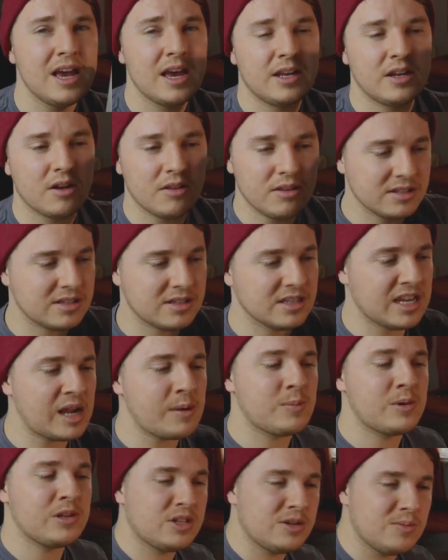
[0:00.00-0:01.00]
Now this has
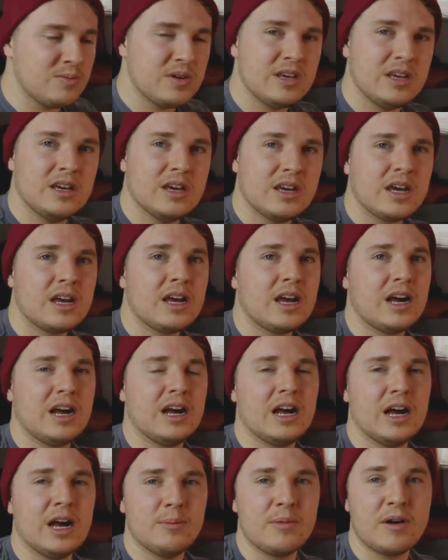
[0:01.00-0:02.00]
happened to me
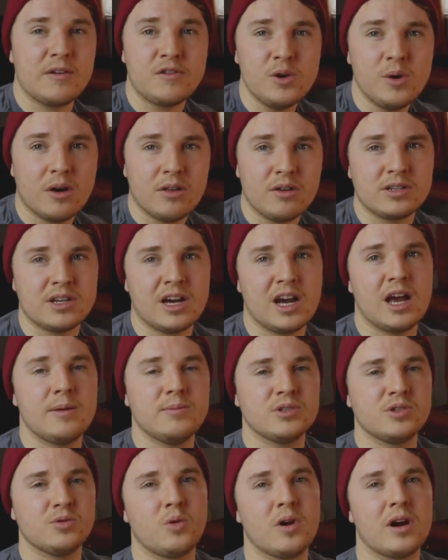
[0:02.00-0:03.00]
a few other
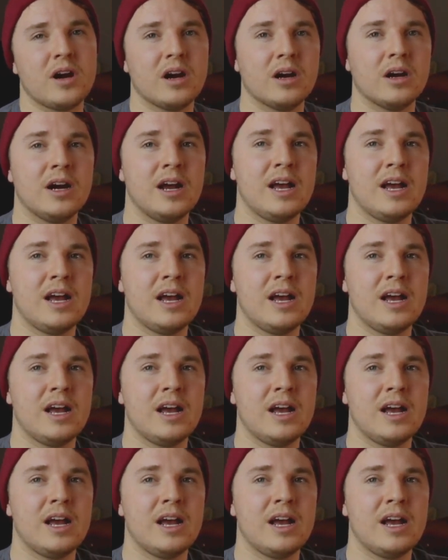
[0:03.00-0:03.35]
times where